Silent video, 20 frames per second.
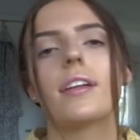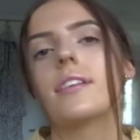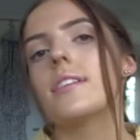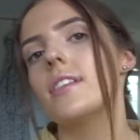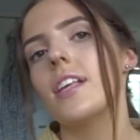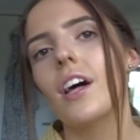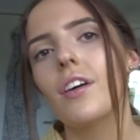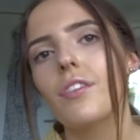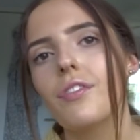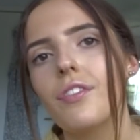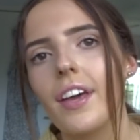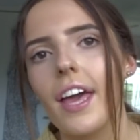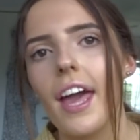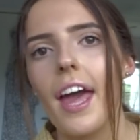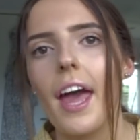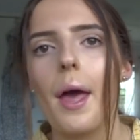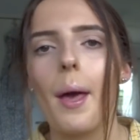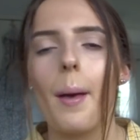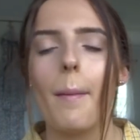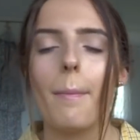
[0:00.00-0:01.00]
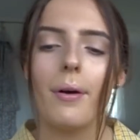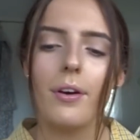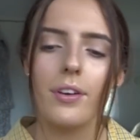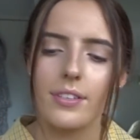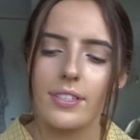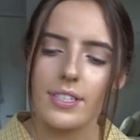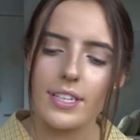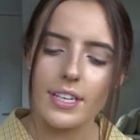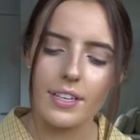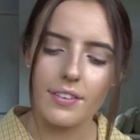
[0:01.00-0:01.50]
self-care,
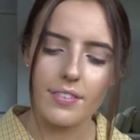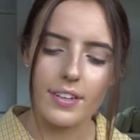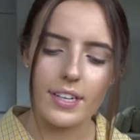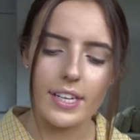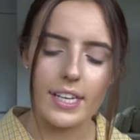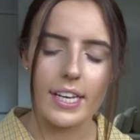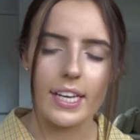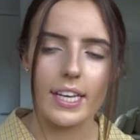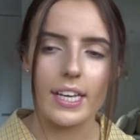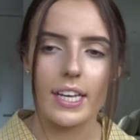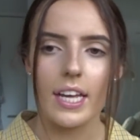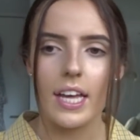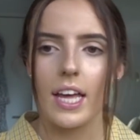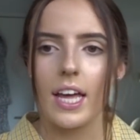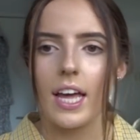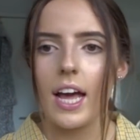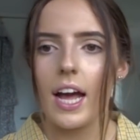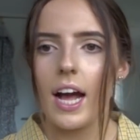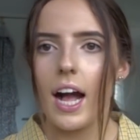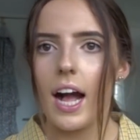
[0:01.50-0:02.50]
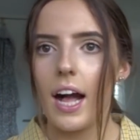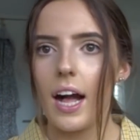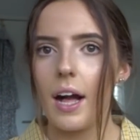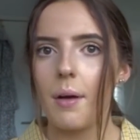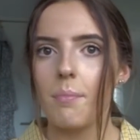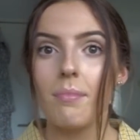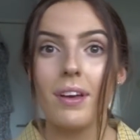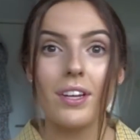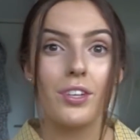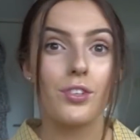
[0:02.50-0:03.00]
positivity,
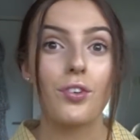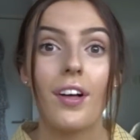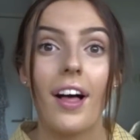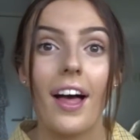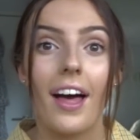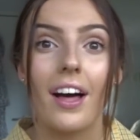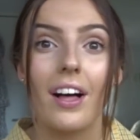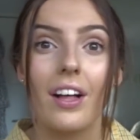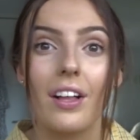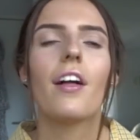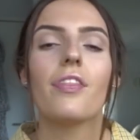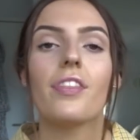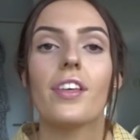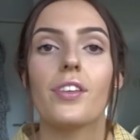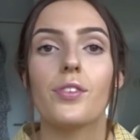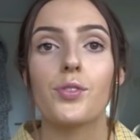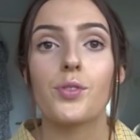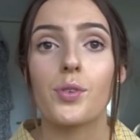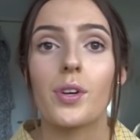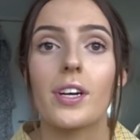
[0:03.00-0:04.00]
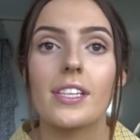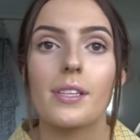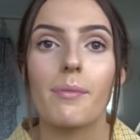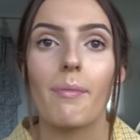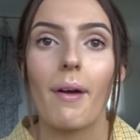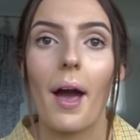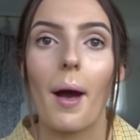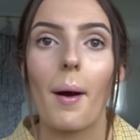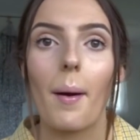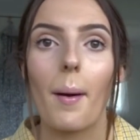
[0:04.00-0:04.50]
mental health, there's stories
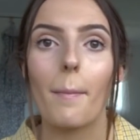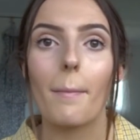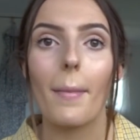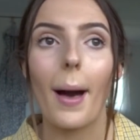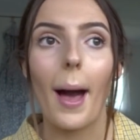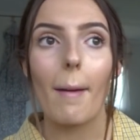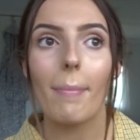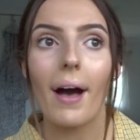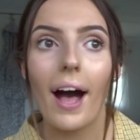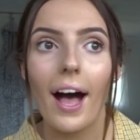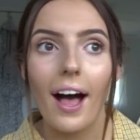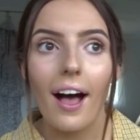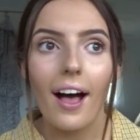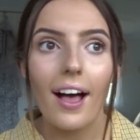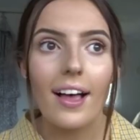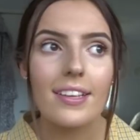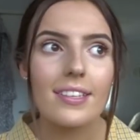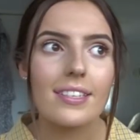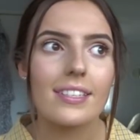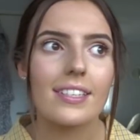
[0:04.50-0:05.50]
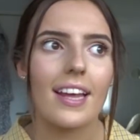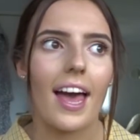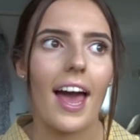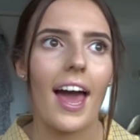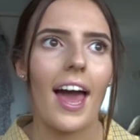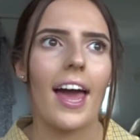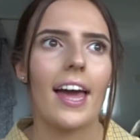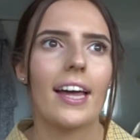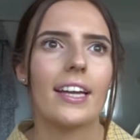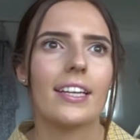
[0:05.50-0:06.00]
about my past
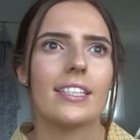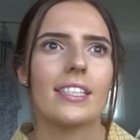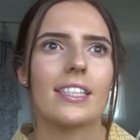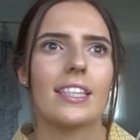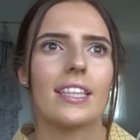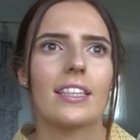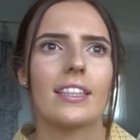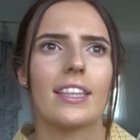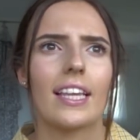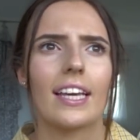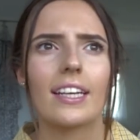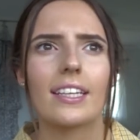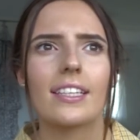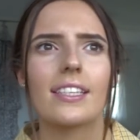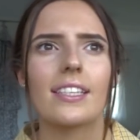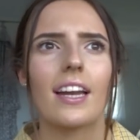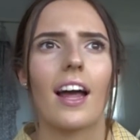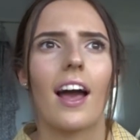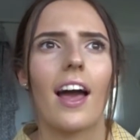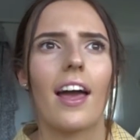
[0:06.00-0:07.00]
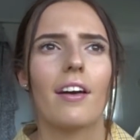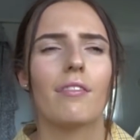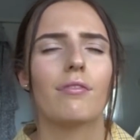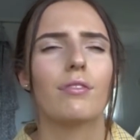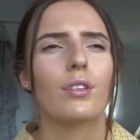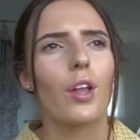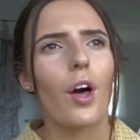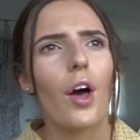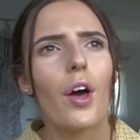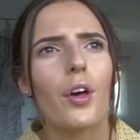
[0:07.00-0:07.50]
and things that I have
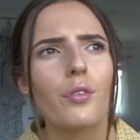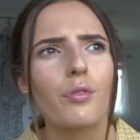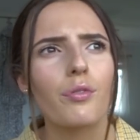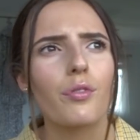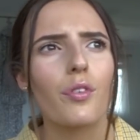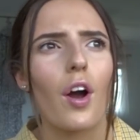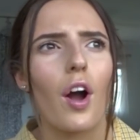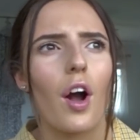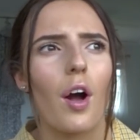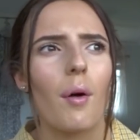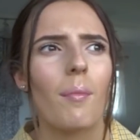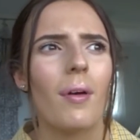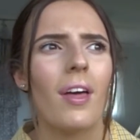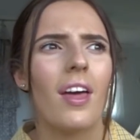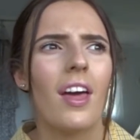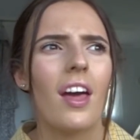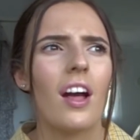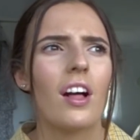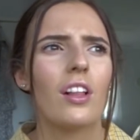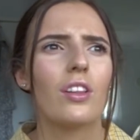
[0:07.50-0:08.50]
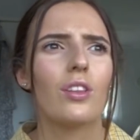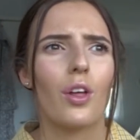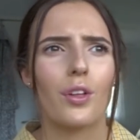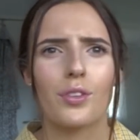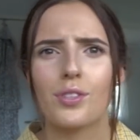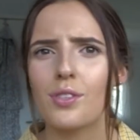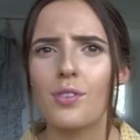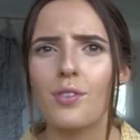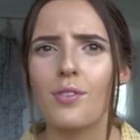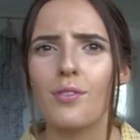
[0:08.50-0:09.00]
learned from,
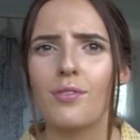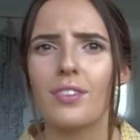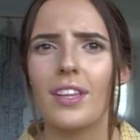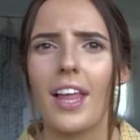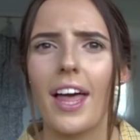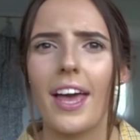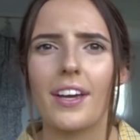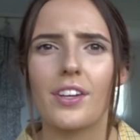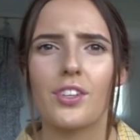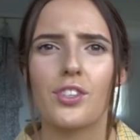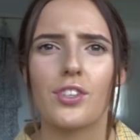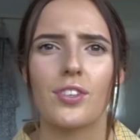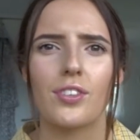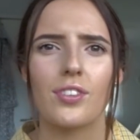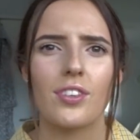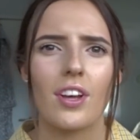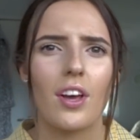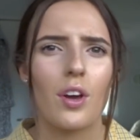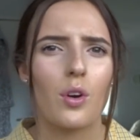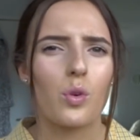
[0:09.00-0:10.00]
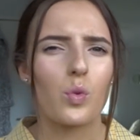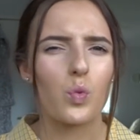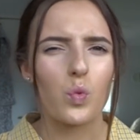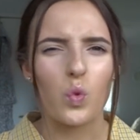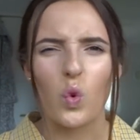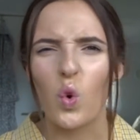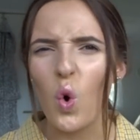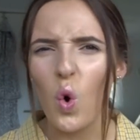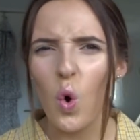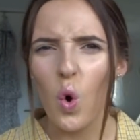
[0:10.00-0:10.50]
lots of like just
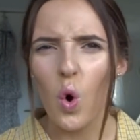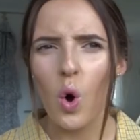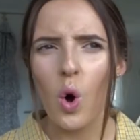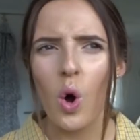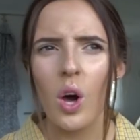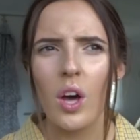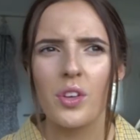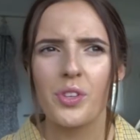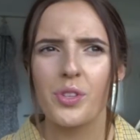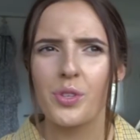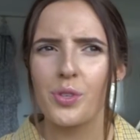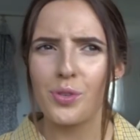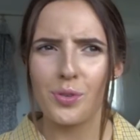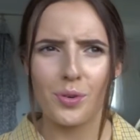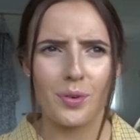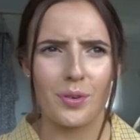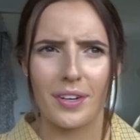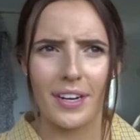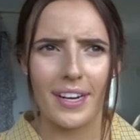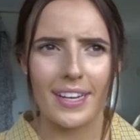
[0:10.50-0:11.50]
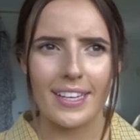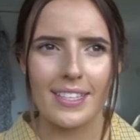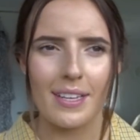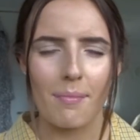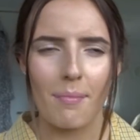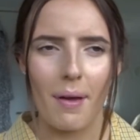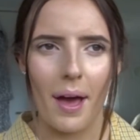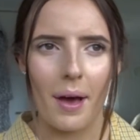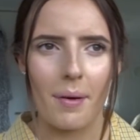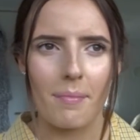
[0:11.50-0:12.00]
raw stories
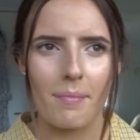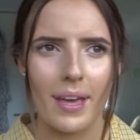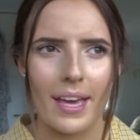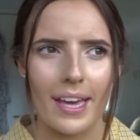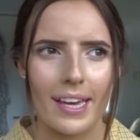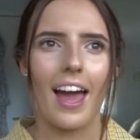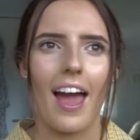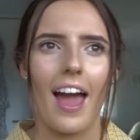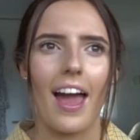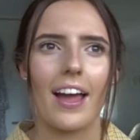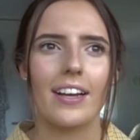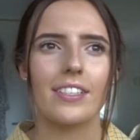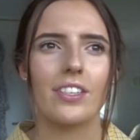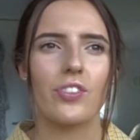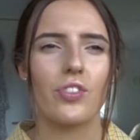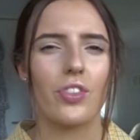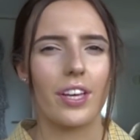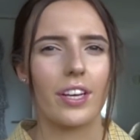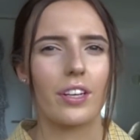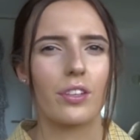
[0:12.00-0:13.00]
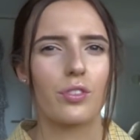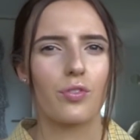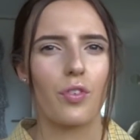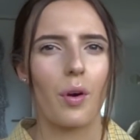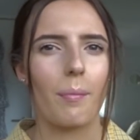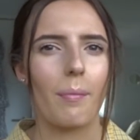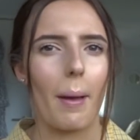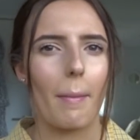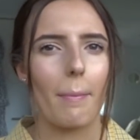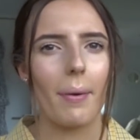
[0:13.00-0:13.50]
about me and things
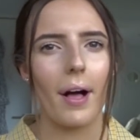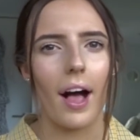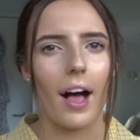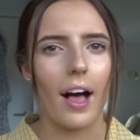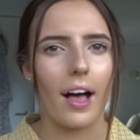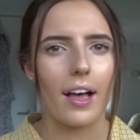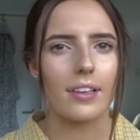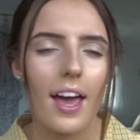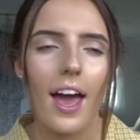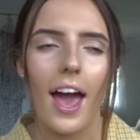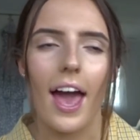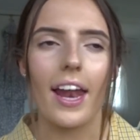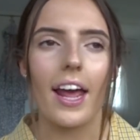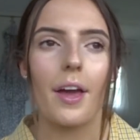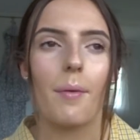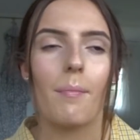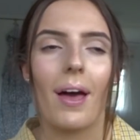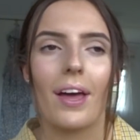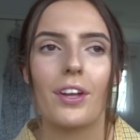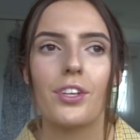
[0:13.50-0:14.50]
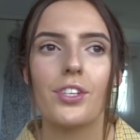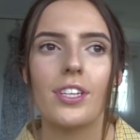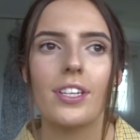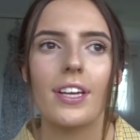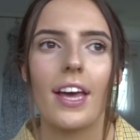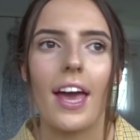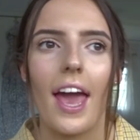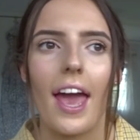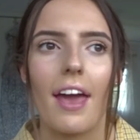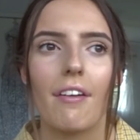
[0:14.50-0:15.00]
from my past. And I
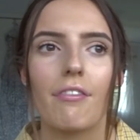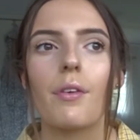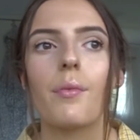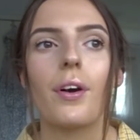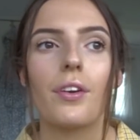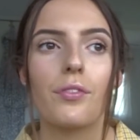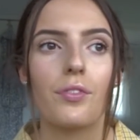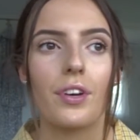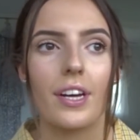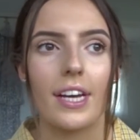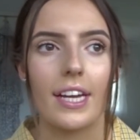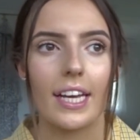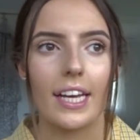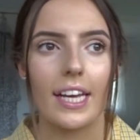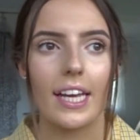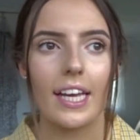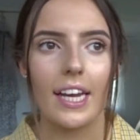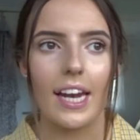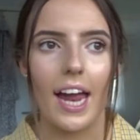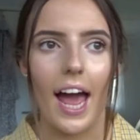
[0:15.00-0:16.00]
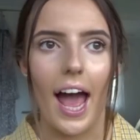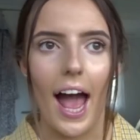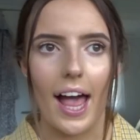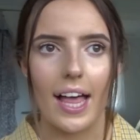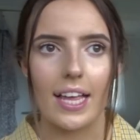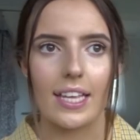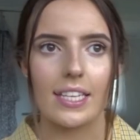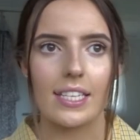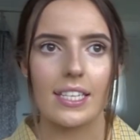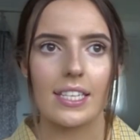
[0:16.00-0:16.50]
imagined everyone reading it
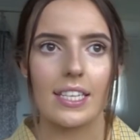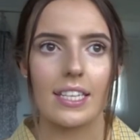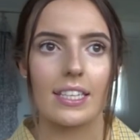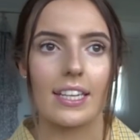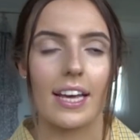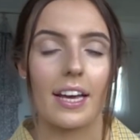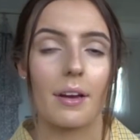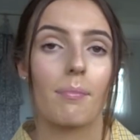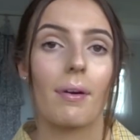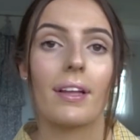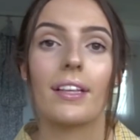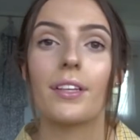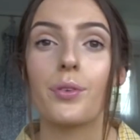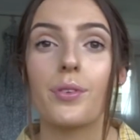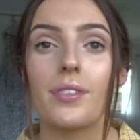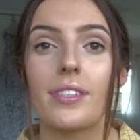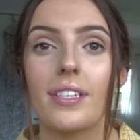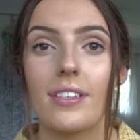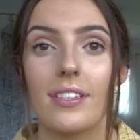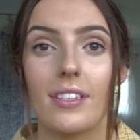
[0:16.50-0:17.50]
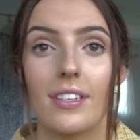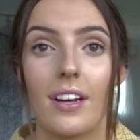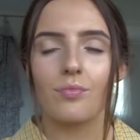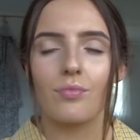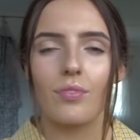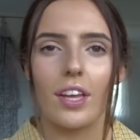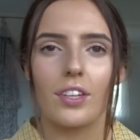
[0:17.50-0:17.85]
as like my little sister.